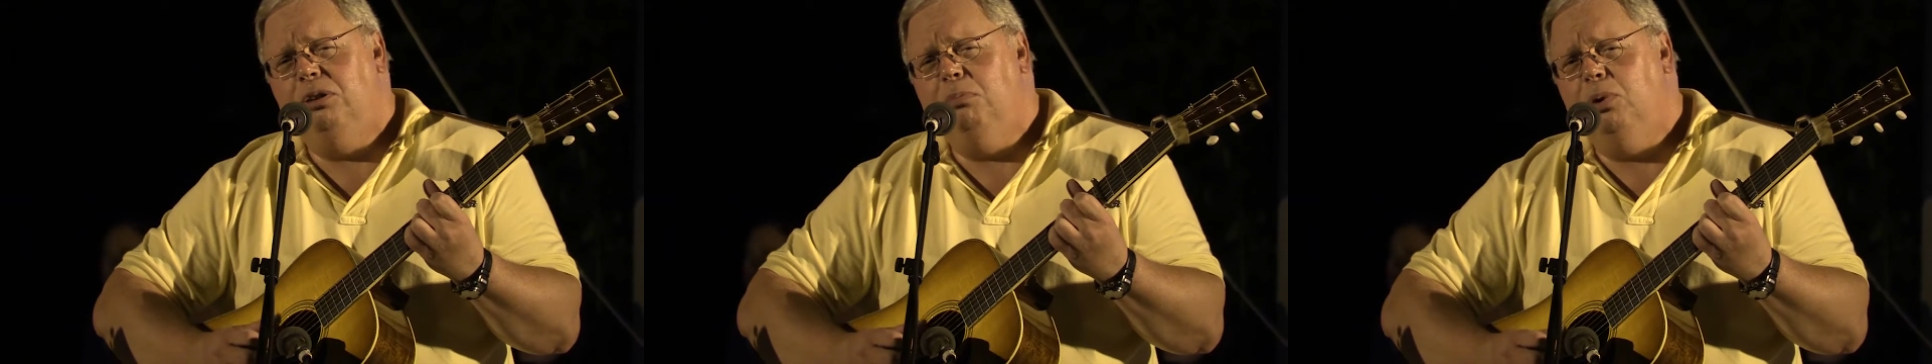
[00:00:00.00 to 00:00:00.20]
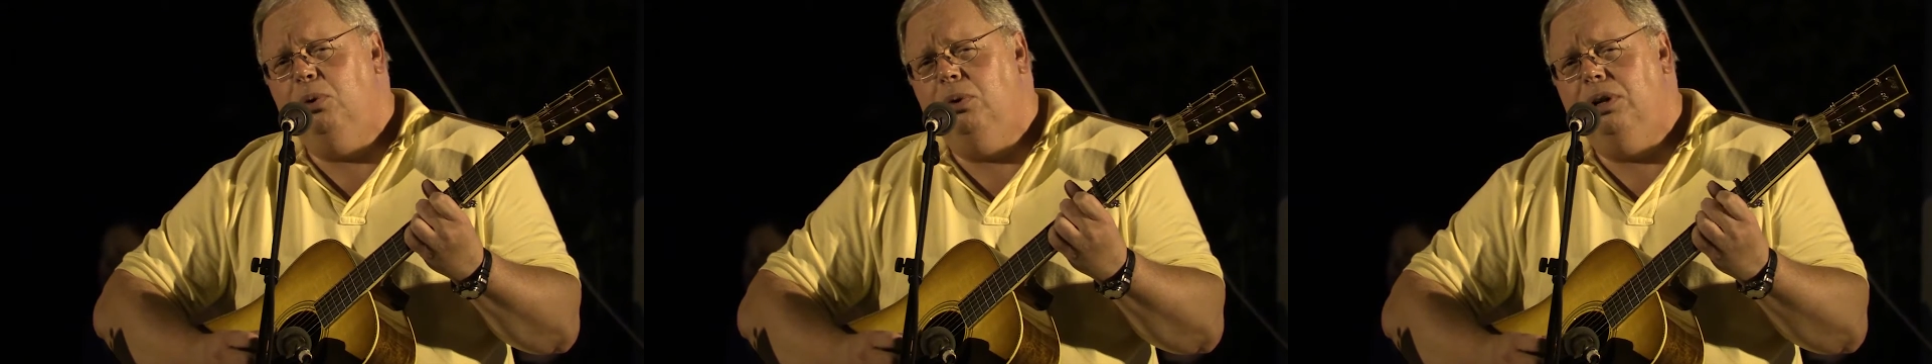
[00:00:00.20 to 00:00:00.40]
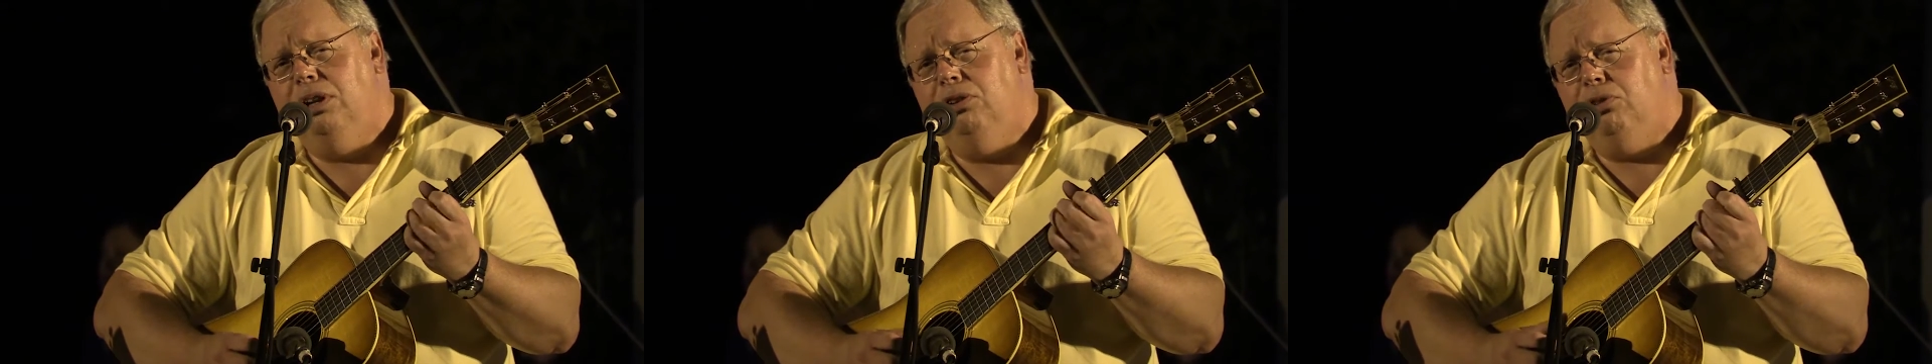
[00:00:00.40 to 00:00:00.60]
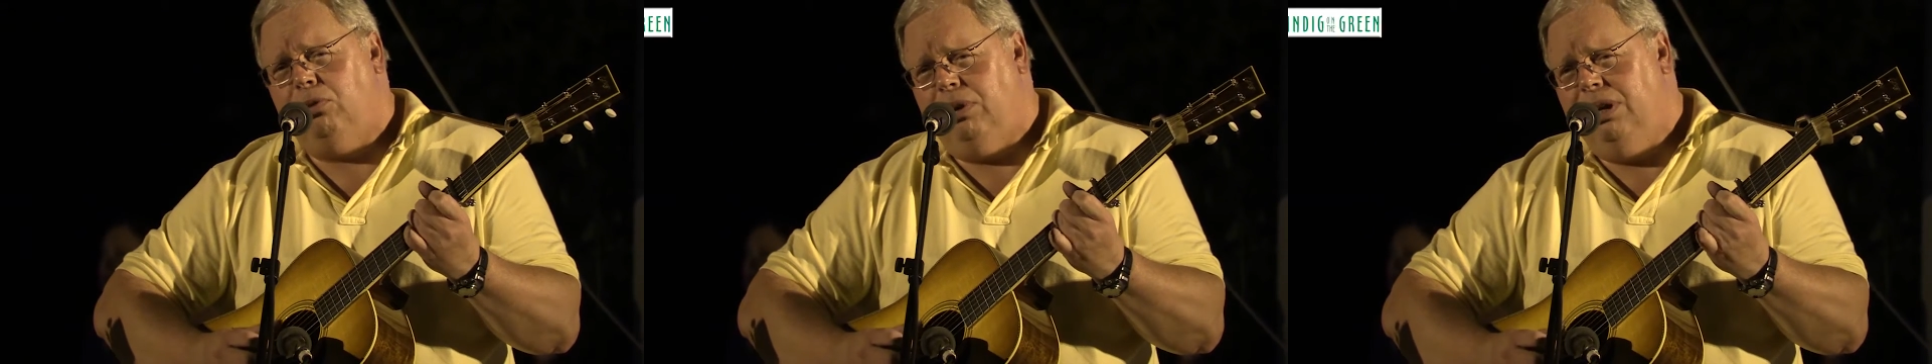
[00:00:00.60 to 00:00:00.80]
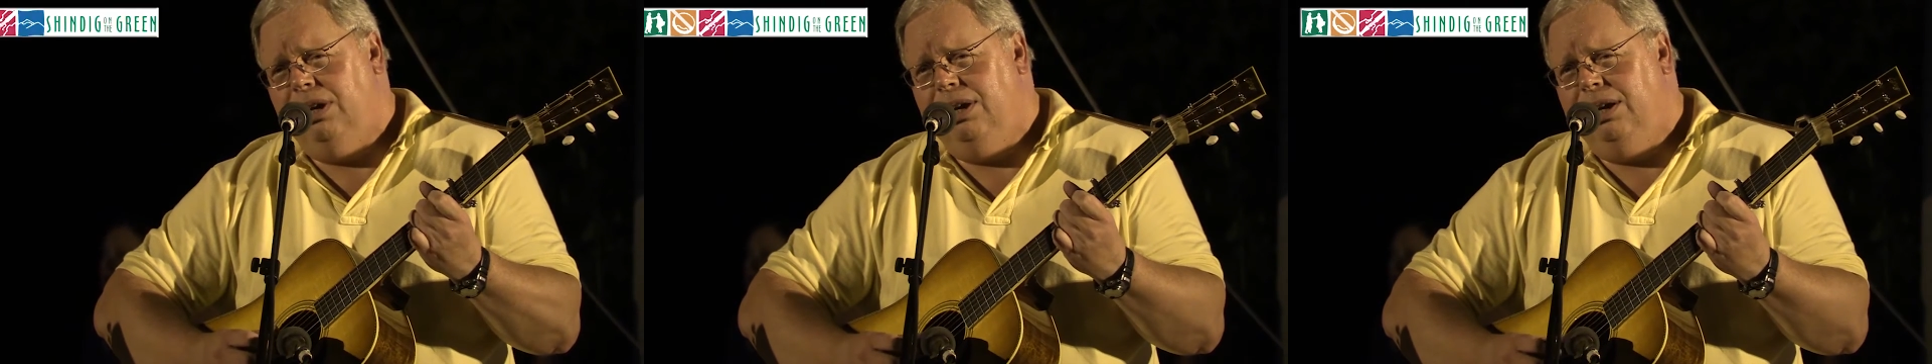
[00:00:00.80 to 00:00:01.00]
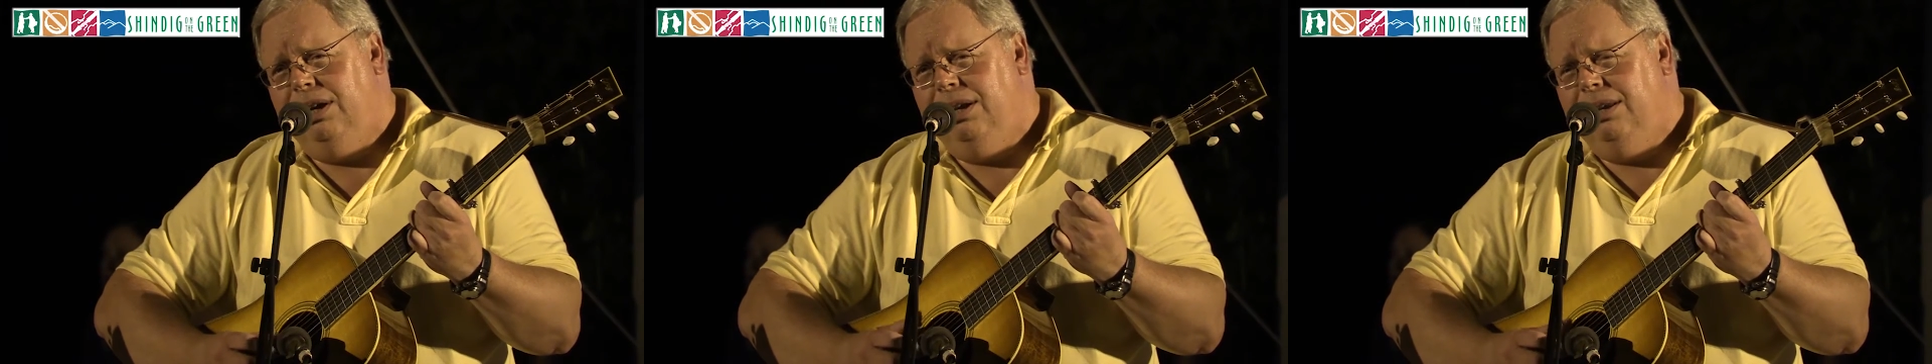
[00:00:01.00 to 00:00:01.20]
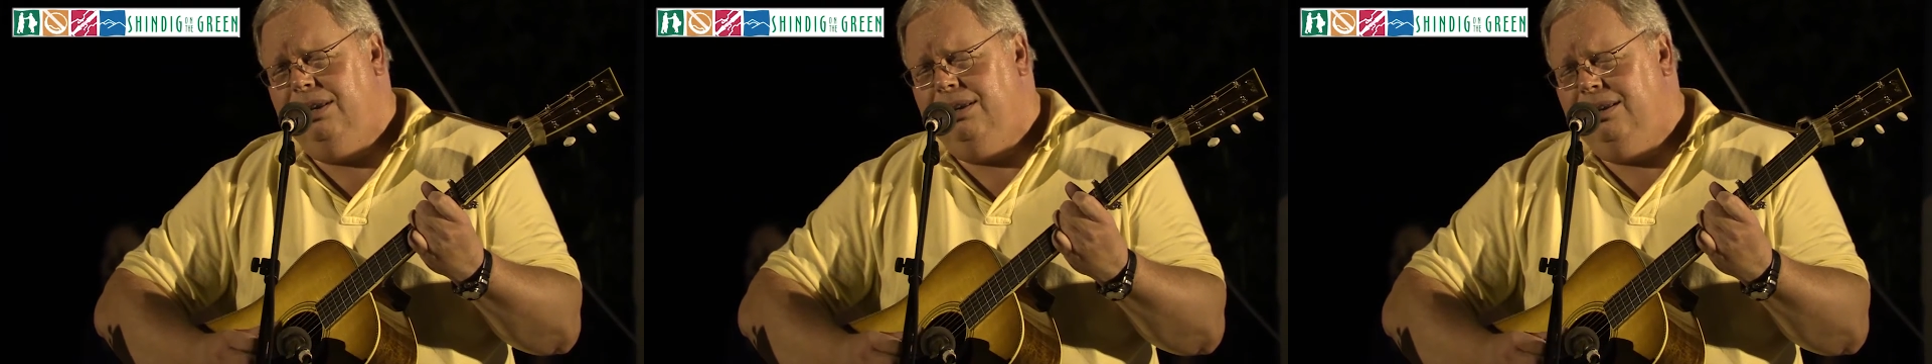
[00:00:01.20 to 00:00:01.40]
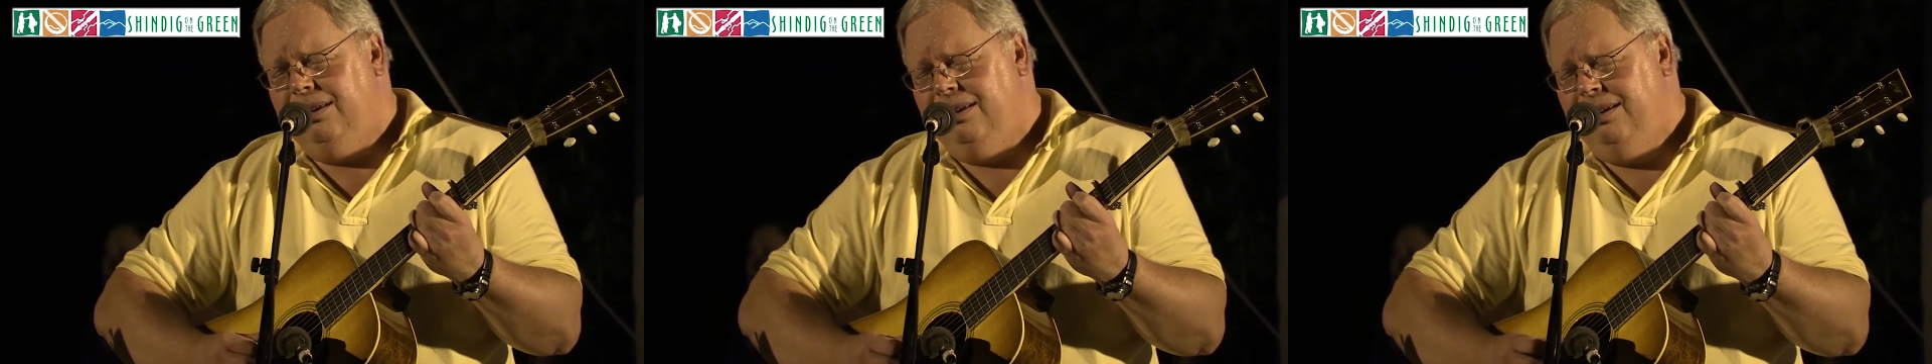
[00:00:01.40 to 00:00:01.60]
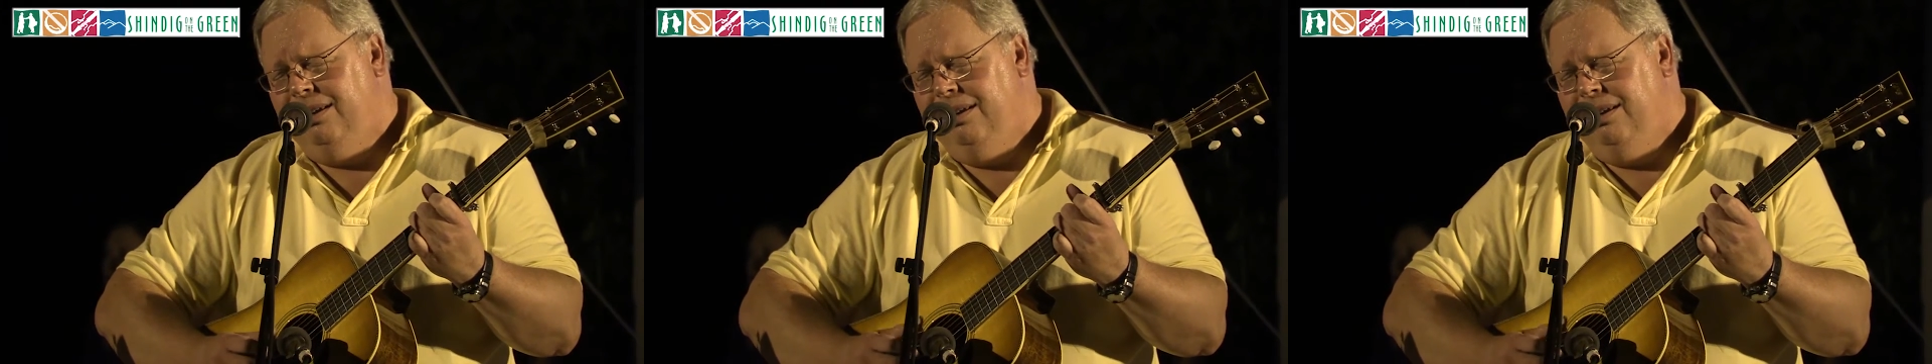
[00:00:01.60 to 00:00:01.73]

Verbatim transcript: the morning train.